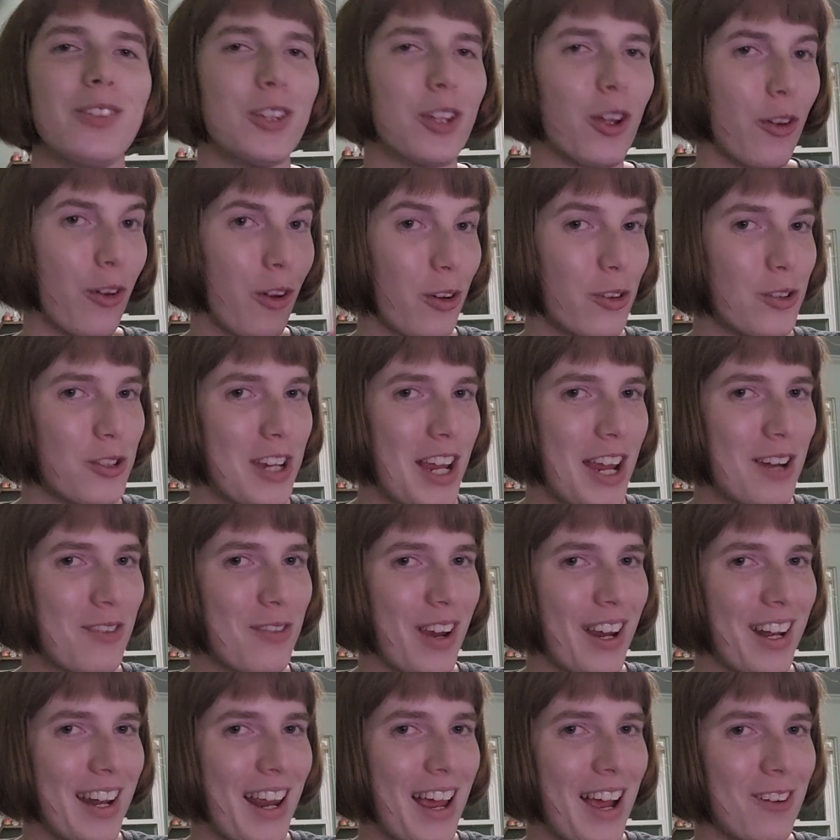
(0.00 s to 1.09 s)
You're crocheting
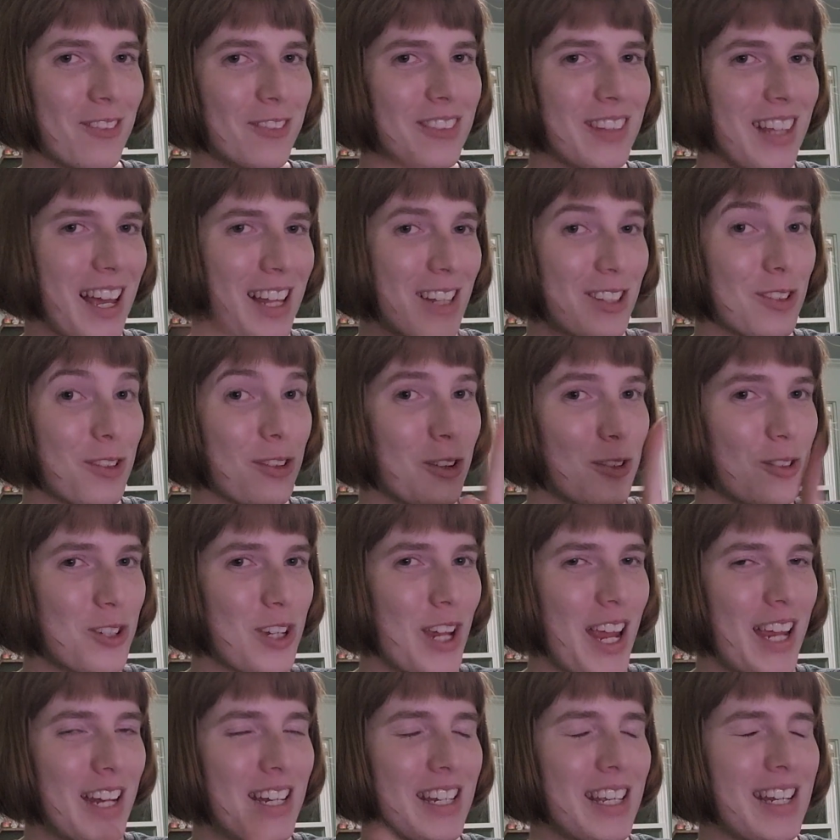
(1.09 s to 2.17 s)
right now. That's
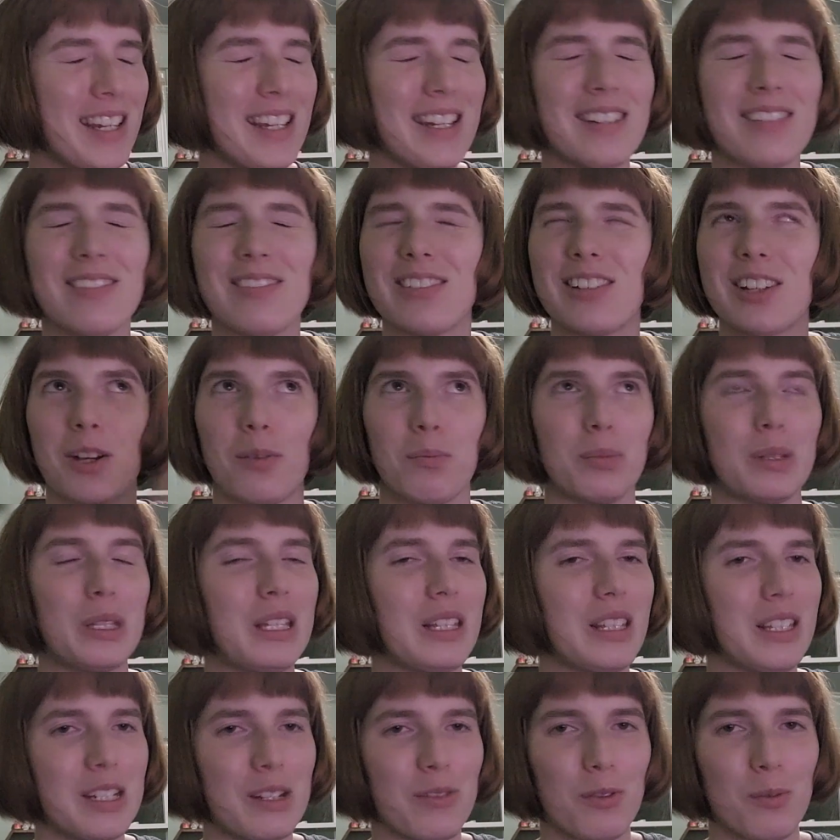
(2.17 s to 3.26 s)
crocheting. Knitting,
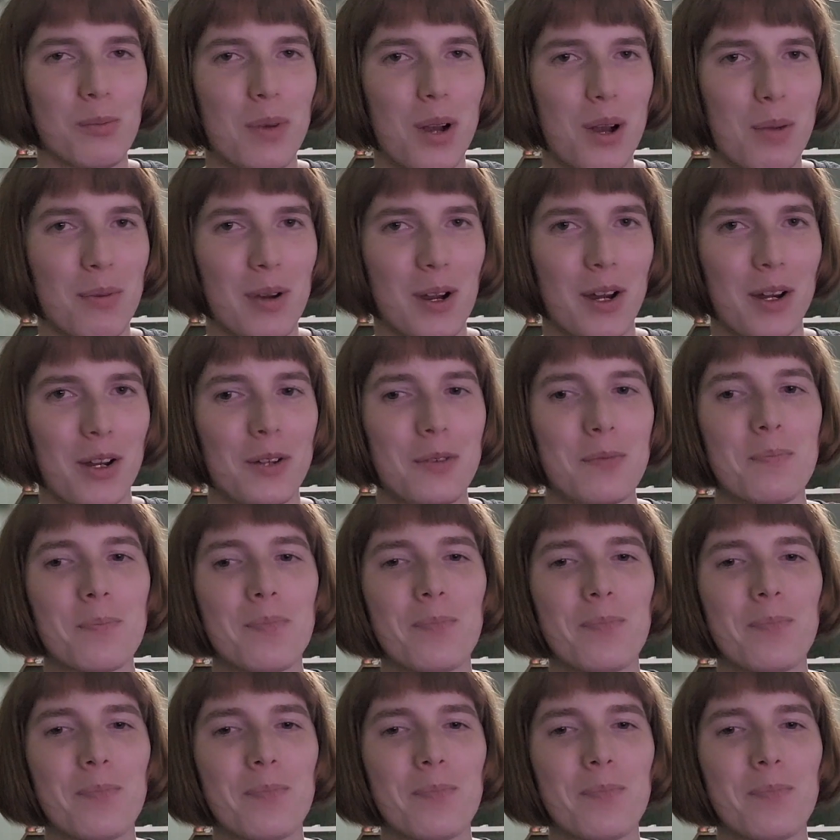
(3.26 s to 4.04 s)
completely different ballpark.